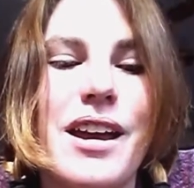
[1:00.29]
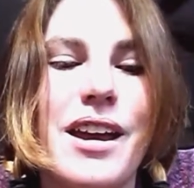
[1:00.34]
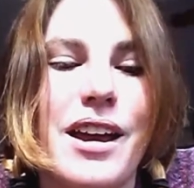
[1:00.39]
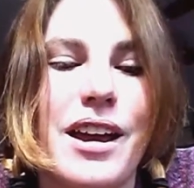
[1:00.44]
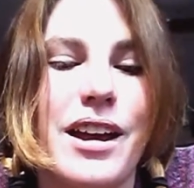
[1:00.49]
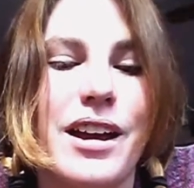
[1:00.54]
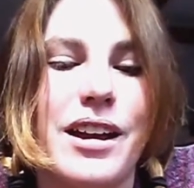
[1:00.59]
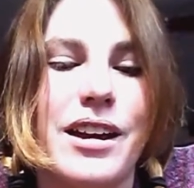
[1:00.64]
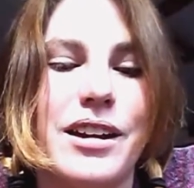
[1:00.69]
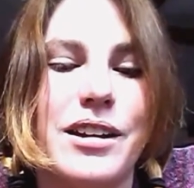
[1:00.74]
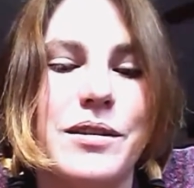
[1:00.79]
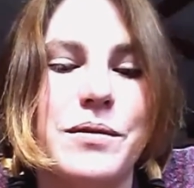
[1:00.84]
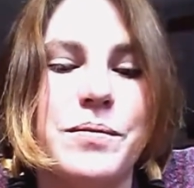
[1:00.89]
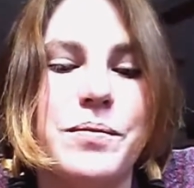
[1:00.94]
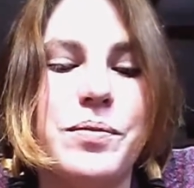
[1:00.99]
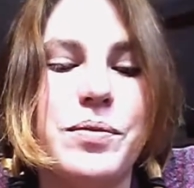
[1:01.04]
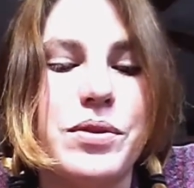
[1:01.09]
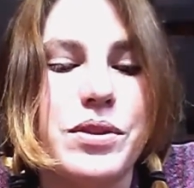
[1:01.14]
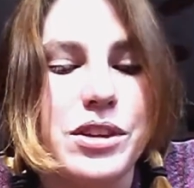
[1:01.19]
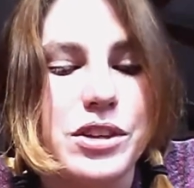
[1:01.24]
And
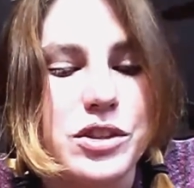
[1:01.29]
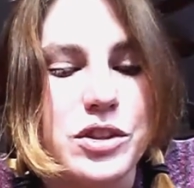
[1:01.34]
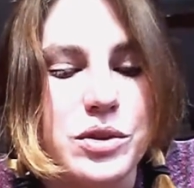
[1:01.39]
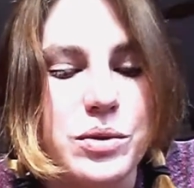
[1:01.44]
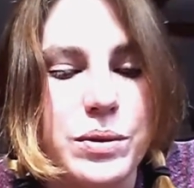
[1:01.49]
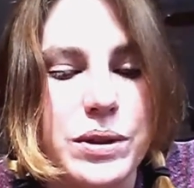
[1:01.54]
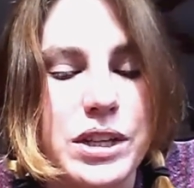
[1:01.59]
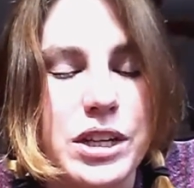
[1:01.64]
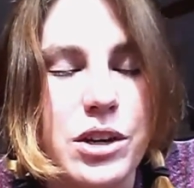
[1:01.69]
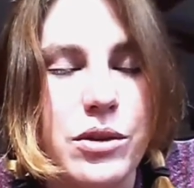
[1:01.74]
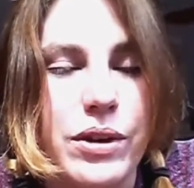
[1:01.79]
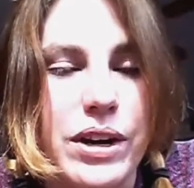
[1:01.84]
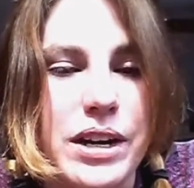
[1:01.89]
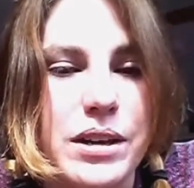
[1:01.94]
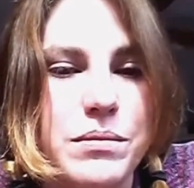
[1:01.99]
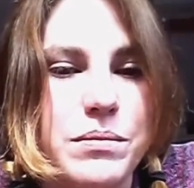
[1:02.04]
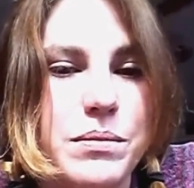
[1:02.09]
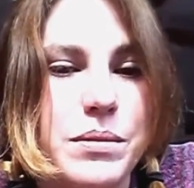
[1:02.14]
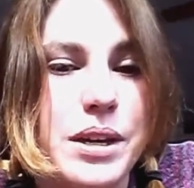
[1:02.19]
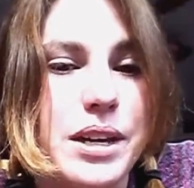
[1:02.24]
this is really
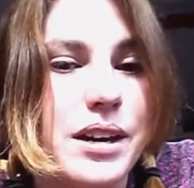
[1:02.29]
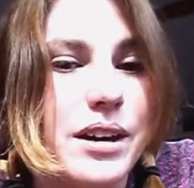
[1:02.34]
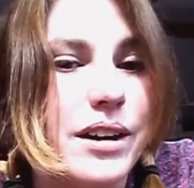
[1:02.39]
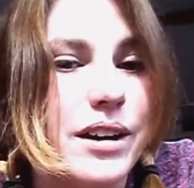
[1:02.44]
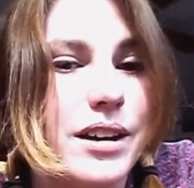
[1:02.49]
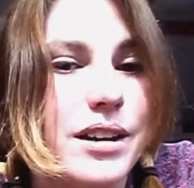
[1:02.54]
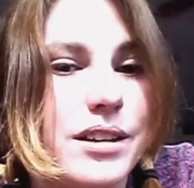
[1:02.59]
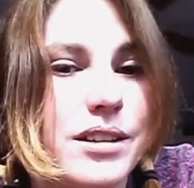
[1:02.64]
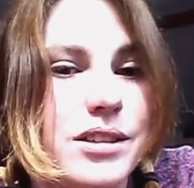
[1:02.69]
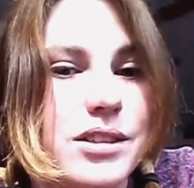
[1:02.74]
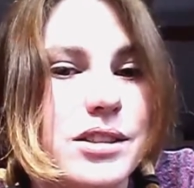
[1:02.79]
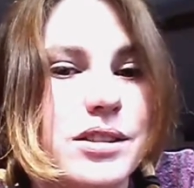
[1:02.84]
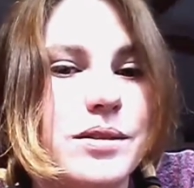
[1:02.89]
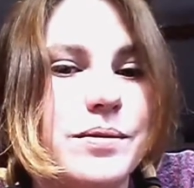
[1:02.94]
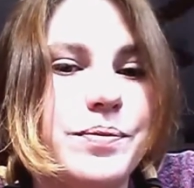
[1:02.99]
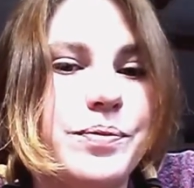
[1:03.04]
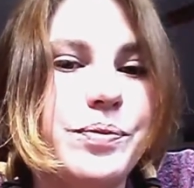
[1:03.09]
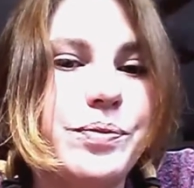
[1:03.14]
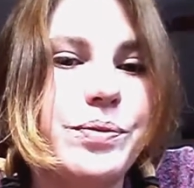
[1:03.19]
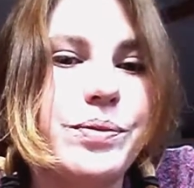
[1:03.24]
great because
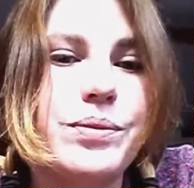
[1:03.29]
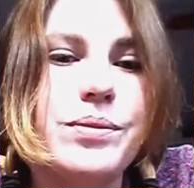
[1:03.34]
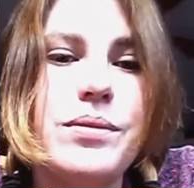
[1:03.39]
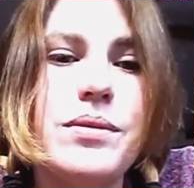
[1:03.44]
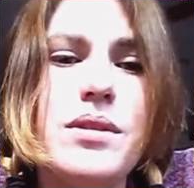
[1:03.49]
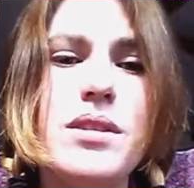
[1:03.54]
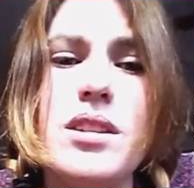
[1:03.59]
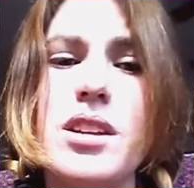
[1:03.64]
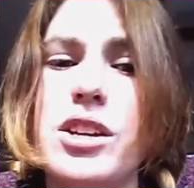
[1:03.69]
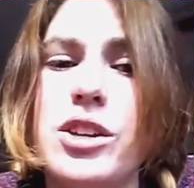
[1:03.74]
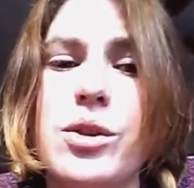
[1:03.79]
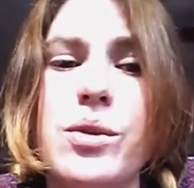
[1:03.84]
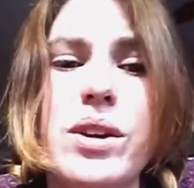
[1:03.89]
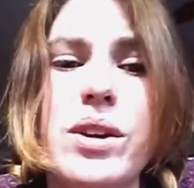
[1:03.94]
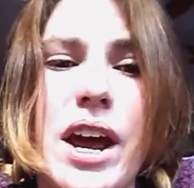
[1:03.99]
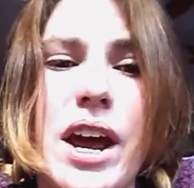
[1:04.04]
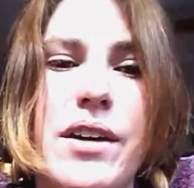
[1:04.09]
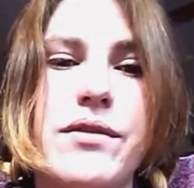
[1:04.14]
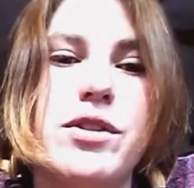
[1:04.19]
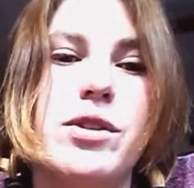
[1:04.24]
you can
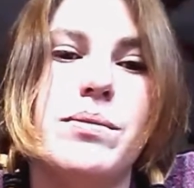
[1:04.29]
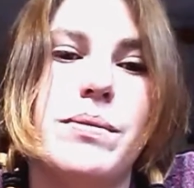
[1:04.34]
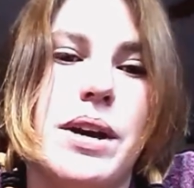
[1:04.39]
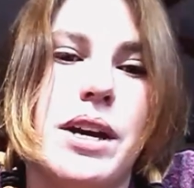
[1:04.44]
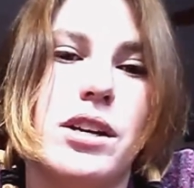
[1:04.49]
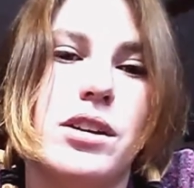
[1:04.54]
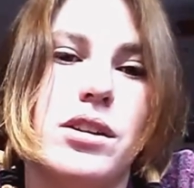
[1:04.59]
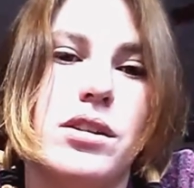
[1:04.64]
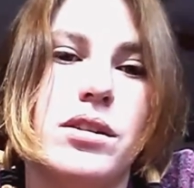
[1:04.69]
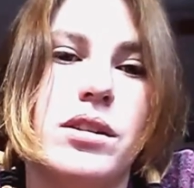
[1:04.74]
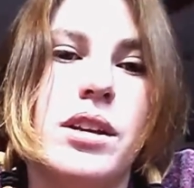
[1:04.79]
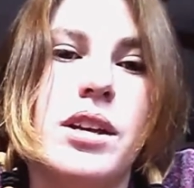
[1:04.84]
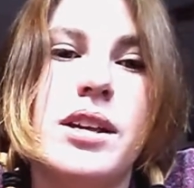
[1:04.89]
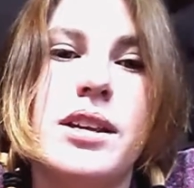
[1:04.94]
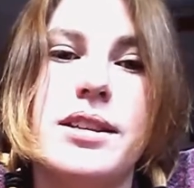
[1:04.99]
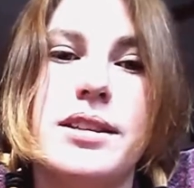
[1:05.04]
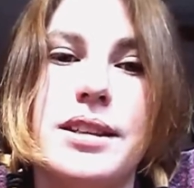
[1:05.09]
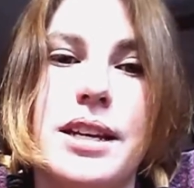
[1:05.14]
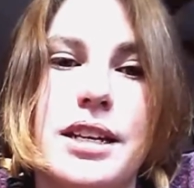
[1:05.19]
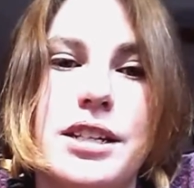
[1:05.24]
your mail
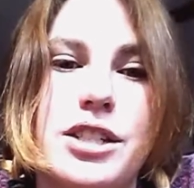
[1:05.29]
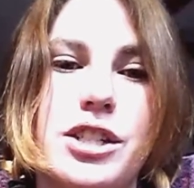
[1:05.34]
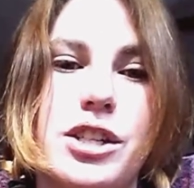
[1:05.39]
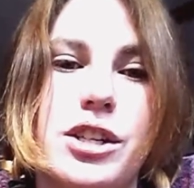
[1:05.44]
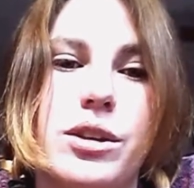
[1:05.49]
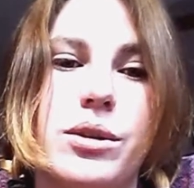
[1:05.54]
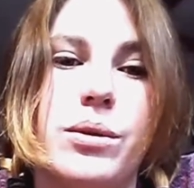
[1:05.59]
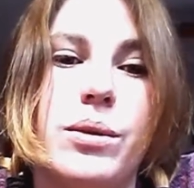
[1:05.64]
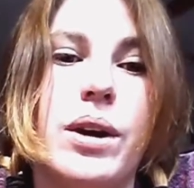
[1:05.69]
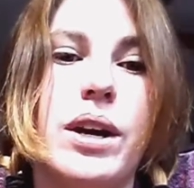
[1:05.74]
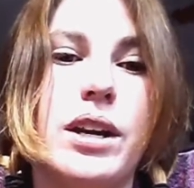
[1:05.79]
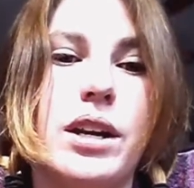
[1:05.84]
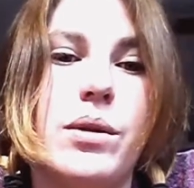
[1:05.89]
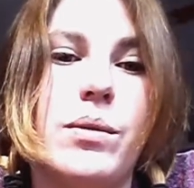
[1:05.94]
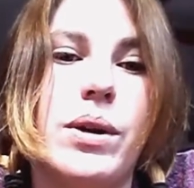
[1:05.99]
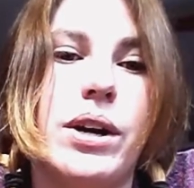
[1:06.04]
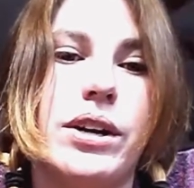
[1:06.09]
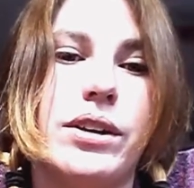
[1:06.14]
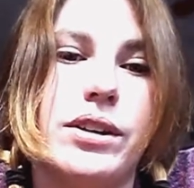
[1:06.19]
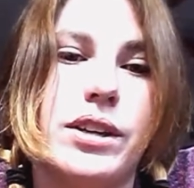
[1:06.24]
sent to you
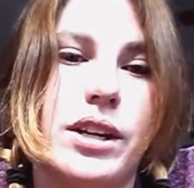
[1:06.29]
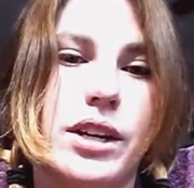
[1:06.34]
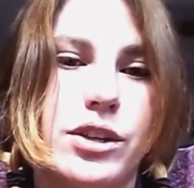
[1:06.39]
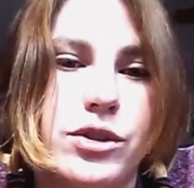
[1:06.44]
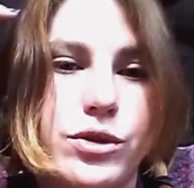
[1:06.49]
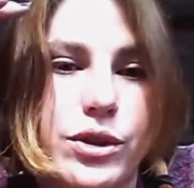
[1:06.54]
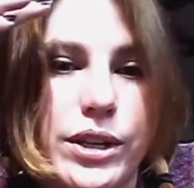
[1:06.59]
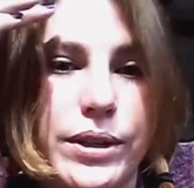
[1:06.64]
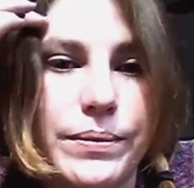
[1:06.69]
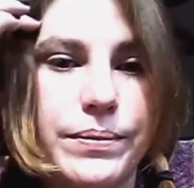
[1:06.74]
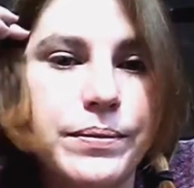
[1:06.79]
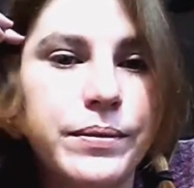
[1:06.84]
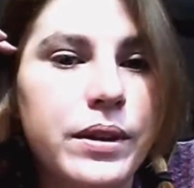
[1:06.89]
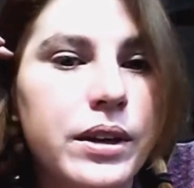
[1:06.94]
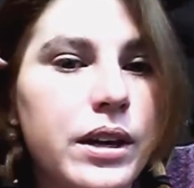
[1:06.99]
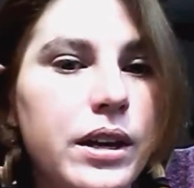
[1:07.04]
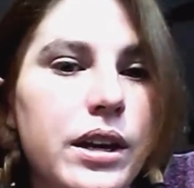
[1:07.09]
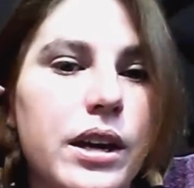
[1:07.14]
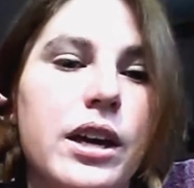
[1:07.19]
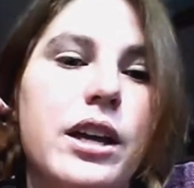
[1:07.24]
anywhere in the country.
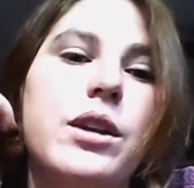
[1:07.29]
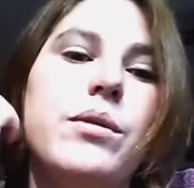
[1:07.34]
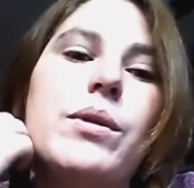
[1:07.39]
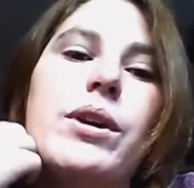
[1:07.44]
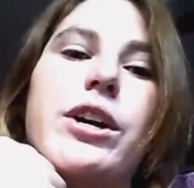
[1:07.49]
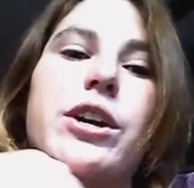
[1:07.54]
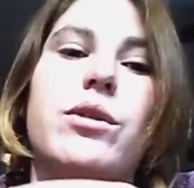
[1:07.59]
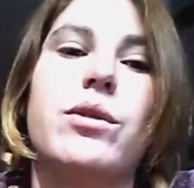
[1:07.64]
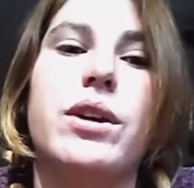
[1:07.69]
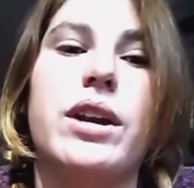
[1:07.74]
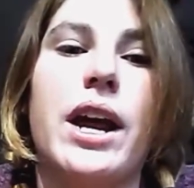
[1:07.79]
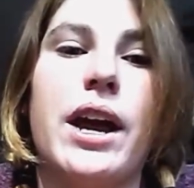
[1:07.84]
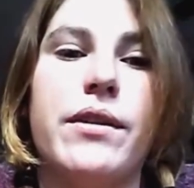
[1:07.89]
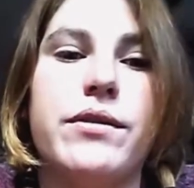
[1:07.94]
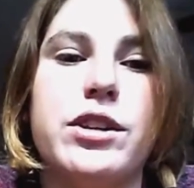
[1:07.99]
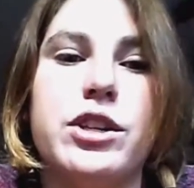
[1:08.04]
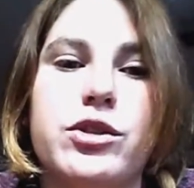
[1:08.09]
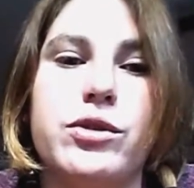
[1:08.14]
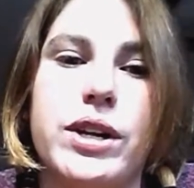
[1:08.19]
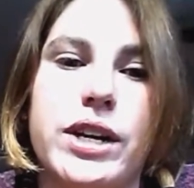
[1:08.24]
Anywhere you can have an
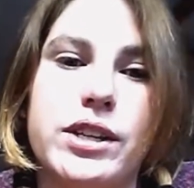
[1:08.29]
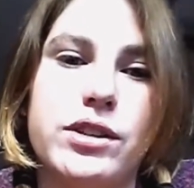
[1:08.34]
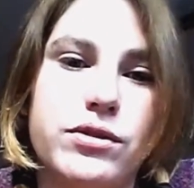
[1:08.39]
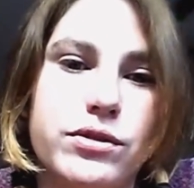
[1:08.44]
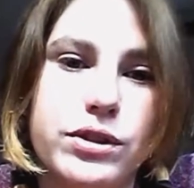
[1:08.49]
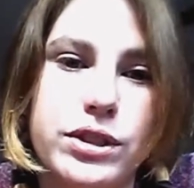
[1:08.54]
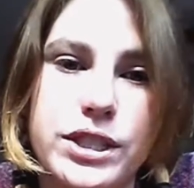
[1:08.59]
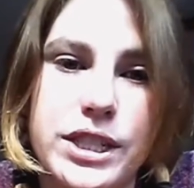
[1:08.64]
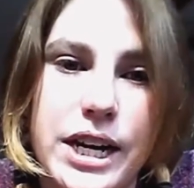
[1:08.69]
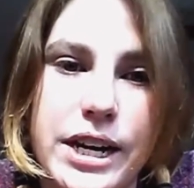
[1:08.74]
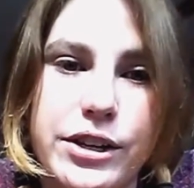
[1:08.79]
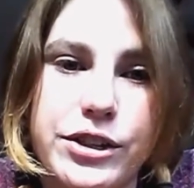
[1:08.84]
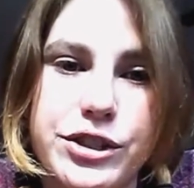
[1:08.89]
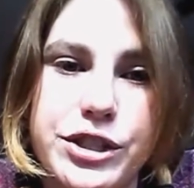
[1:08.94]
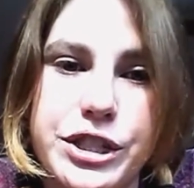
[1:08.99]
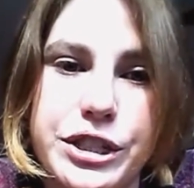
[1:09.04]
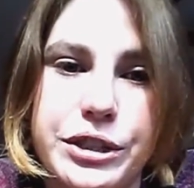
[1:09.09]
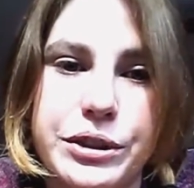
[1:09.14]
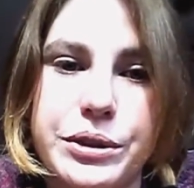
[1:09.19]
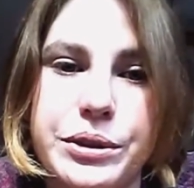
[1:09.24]
address for a day or
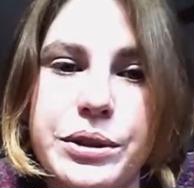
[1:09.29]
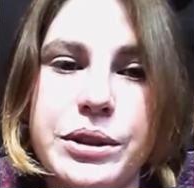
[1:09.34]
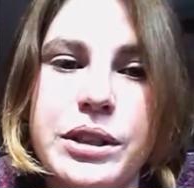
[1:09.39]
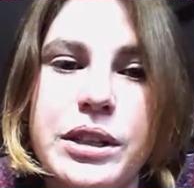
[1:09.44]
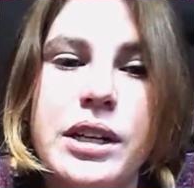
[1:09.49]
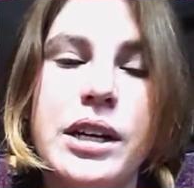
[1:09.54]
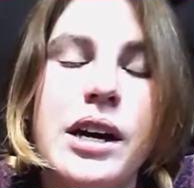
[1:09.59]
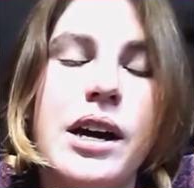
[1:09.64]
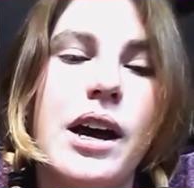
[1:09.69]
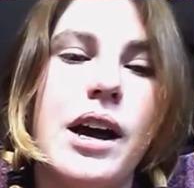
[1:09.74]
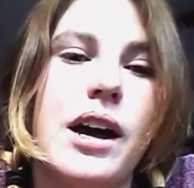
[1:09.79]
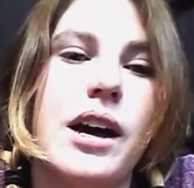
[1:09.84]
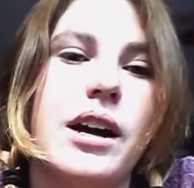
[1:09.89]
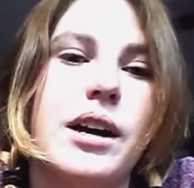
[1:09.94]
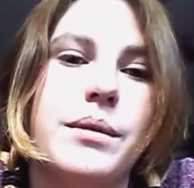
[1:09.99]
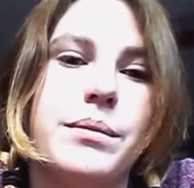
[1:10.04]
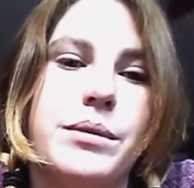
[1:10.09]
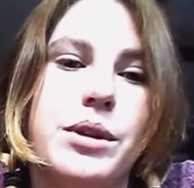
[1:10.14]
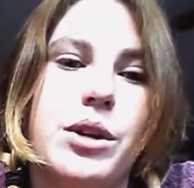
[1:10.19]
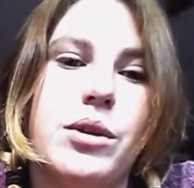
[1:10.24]
two,
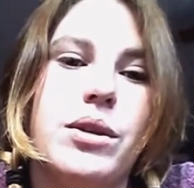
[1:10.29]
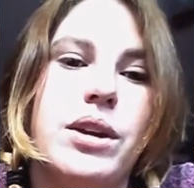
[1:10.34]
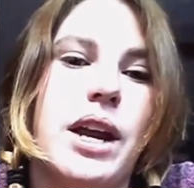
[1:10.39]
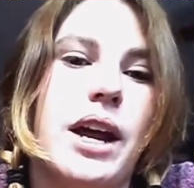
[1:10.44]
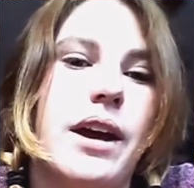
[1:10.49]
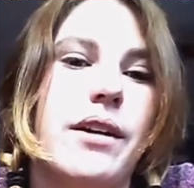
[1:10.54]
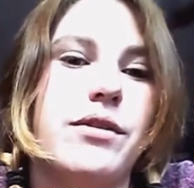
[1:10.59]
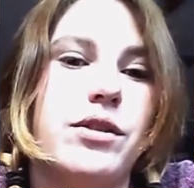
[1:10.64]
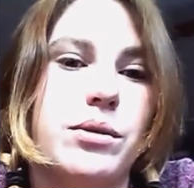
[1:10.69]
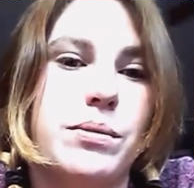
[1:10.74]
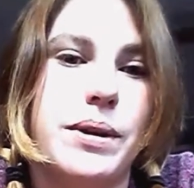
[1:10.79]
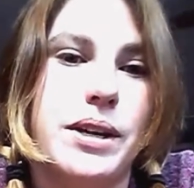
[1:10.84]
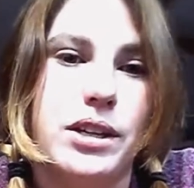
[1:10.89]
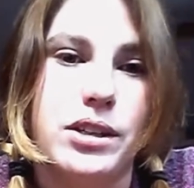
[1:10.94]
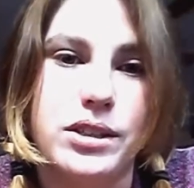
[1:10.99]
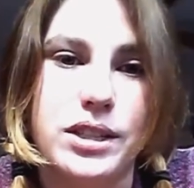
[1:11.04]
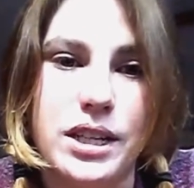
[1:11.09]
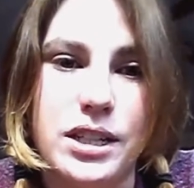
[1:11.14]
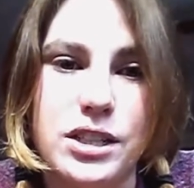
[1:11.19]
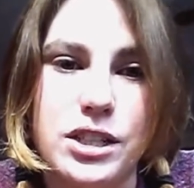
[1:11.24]
you can have your mail
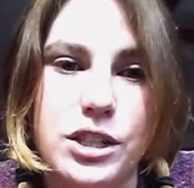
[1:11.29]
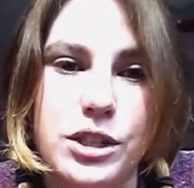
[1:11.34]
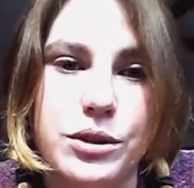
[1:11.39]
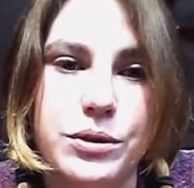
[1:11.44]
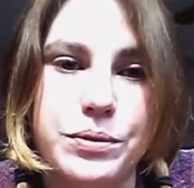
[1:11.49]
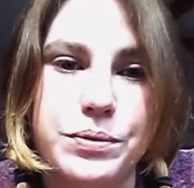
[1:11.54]
sent to you.